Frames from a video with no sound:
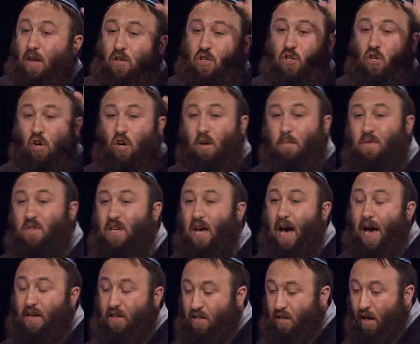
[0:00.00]
do you
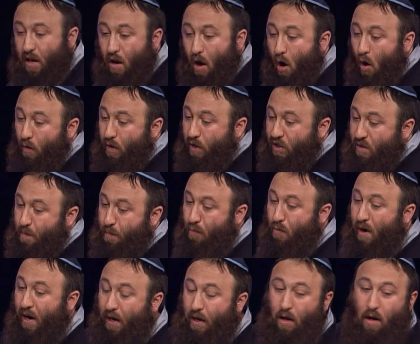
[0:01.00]
circumcise an orange
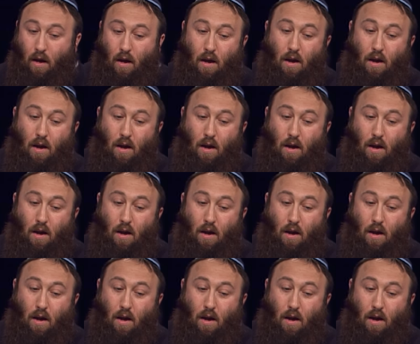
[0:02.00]
brick?"